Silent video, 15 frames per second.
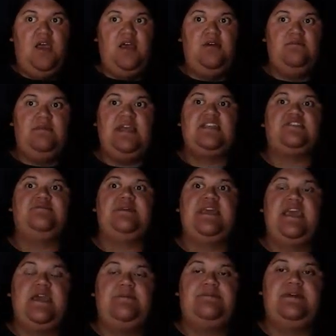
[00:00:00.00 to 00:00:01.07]
It makes me
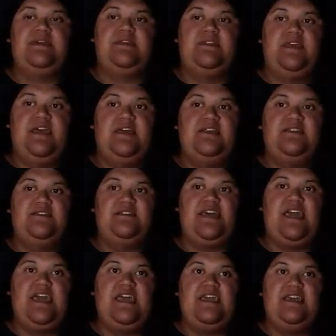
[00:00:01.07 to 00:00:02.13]
happy that
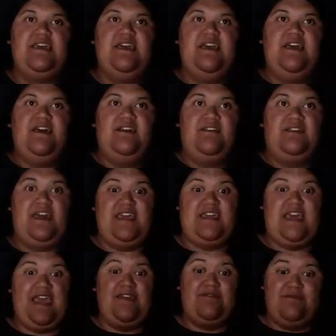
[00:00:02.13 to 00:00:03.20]
they
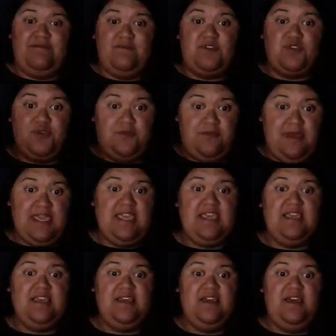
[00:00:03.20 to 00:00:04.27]
came to
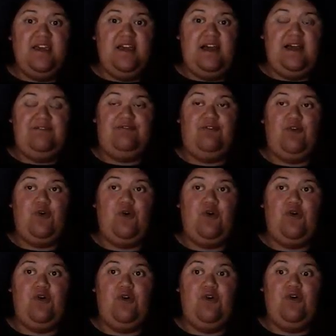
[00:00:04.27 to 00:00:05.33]
me
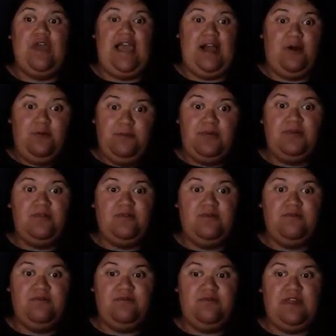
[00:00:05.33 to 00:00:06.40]
for help
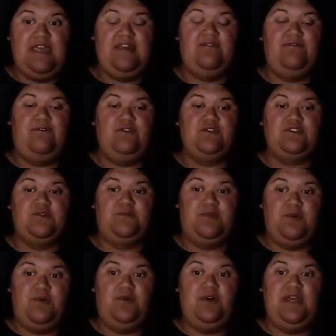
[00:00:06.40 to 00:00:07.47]
and for
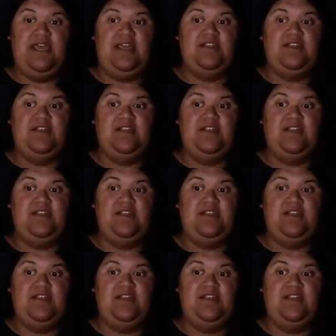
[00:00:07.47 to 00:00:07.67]
support